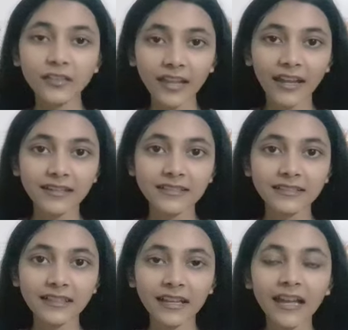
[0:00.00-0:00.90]
for that.
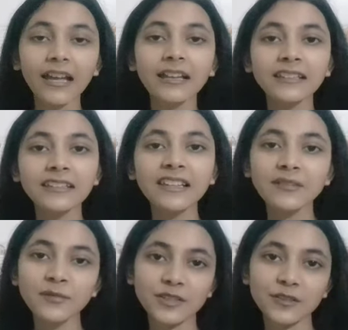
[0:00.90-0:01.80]

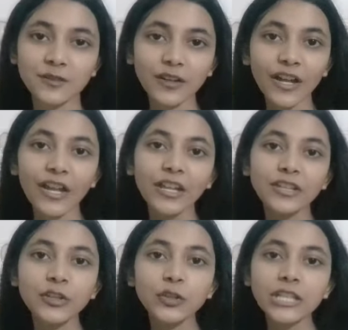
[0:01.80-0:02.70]
Number 2,
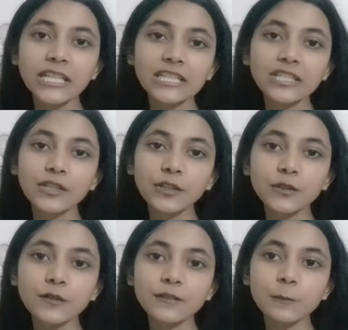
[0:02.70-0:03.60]
you need to
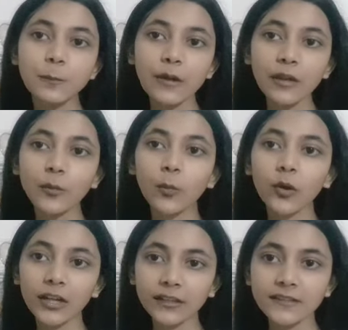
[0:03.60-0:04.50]
use big
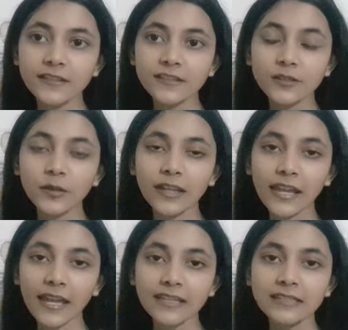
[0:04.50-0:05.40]
words to
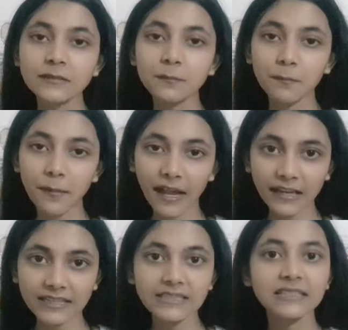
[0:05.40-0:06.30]
get
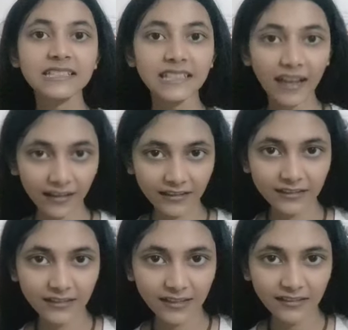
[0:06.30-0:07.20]
band 9.
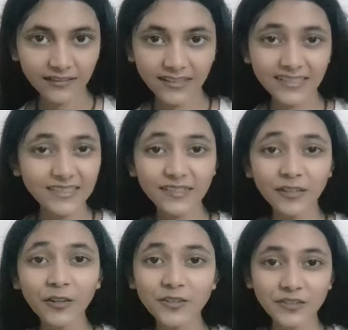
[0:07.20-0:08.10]
It's
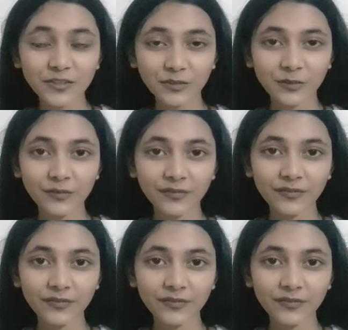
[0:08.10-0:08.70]
not true.